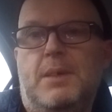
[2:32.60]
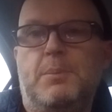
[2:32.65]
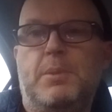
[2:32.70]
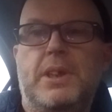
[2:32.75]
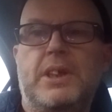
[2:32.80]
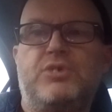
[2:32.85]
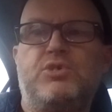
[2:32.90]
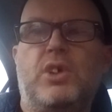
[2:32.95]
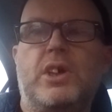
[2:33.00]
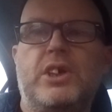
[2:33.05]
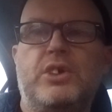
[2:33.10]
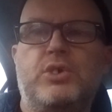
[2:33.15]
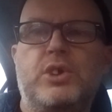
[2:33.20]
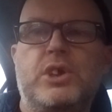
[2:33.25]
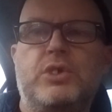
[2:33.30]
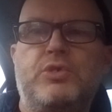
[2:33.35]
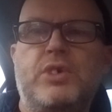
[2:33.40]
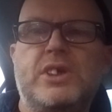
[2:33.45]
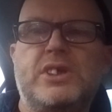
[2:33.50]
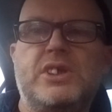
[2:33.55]
But they're trying to
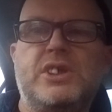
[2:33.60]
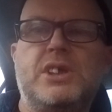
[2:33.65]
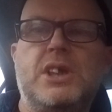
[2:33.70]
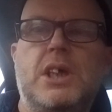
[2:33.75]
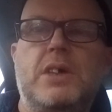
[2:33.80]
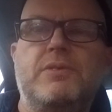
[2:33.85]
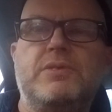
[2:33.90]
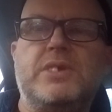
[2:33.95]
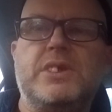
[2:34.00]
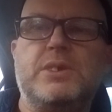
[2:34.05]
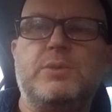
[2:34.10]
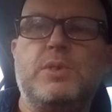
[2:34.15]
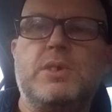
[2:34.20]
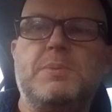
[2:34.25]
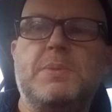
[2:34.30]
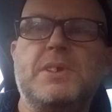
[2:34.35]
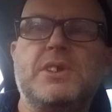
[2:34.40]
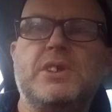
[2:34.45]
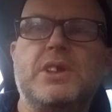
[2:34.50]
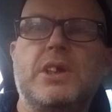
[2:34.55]
increase the services, which
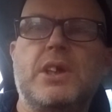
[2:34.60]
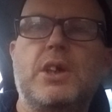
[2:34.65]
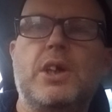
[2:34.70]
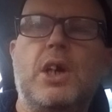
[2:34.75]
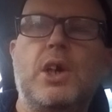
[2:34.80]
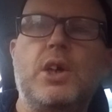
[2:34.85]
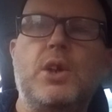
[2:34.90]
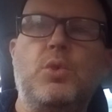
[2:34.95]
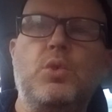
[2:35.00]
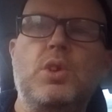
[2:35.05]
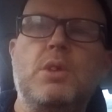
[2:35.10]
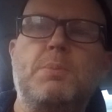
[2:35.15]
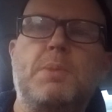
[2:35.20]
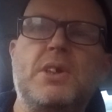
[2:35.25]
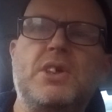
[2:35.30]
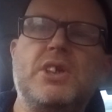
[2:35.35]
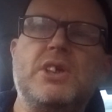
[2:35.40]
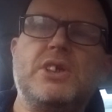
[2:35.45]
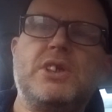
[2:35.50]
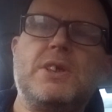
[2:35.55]
means that all the
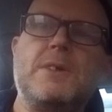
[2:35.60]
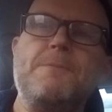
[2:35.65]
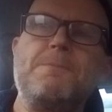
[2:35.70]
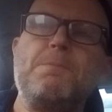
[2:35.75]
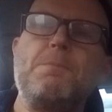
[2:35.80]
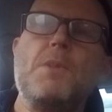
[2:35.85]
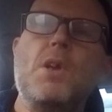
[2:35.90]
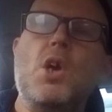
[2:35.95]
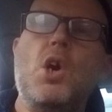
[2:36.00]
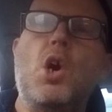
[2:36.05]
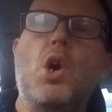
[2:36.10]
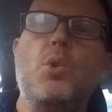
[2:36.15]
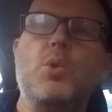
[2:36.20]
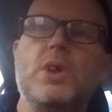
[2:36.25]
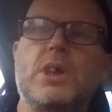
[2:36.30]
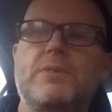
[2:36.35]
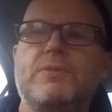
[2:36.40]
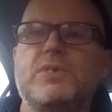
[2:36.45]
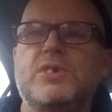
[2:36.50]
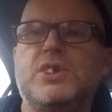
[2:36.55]
budgets, all the
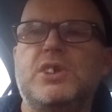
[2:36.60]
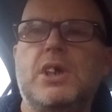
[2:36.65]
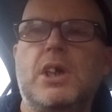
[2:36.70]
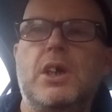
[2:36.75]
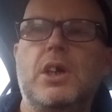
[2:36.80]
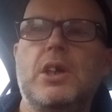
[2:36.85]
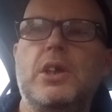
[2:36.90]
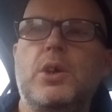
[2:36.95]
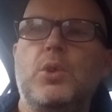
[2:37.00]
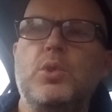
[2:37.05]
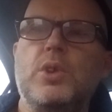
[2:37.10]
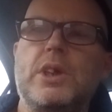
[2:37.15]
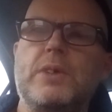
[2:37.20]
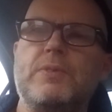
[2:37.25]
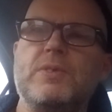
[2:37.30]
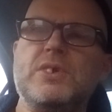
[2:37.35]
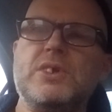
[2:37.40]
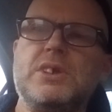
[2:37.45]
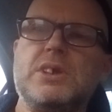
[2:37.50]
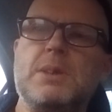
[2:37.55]
different, uh, all the
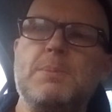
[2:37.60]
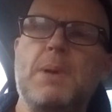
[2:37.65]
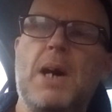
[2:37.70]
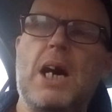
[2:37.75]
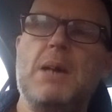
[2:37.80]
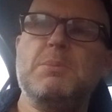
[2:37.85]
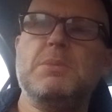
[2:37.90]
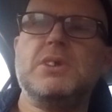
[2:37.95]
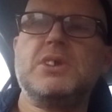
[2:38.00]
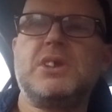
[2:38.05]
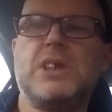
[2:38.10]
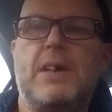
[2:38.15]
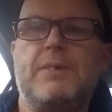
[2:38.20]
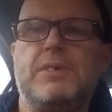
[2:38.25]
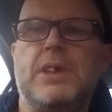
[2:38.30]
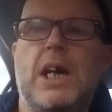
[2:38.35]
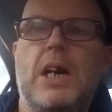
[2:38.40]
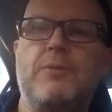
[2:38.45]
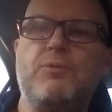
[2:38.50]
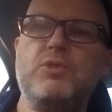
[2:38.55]
different departments have
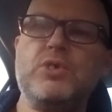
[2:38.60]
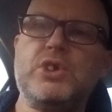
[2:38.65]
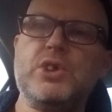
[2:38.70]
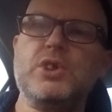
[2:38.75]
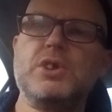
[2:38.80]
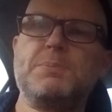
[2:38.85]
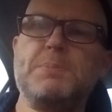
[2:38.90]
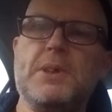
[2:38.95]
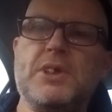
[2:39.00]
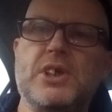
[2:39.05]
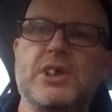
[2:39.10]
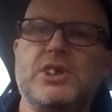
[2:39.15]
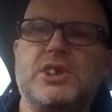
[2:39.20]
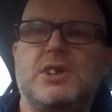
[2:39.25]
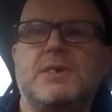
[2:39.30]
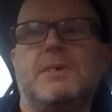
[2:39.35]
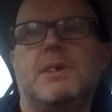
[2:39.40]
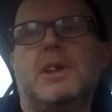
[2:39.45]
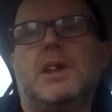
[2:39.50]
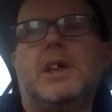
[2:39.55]
to have reduced
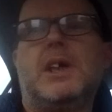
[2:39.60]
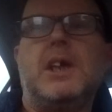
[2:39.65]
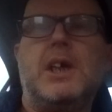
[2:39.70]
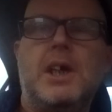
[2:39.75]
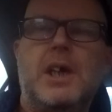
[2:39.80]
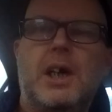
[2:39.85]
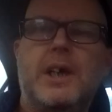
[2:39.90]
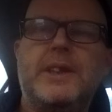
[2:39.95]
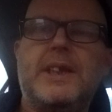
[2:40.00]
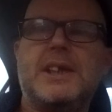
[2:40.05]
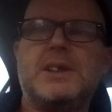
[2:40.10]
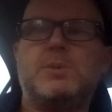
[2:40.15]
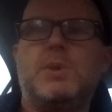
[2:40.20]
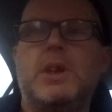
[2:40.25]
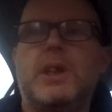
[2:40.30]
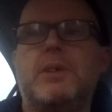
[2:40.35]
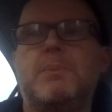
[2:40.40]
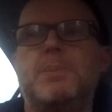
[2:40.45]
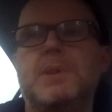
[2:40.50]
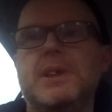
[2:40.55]
budgets, and that's why
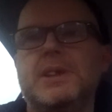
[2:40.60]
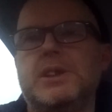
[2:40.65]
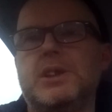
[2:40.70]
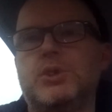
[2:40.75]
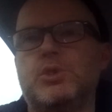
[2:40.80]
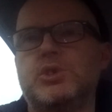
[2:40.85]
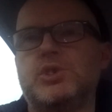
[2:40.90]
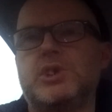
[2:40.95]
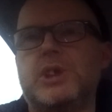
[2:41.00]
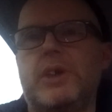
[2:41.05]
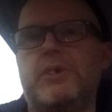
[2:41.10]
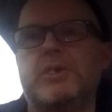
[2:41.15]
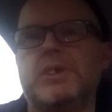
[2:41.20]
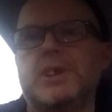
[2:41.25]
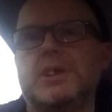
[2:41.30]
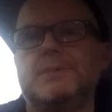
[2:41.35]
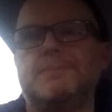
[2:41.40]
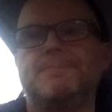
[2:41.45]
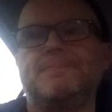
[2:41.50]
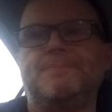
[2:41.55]
they're bleaching
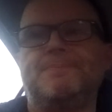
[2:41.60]
austerity.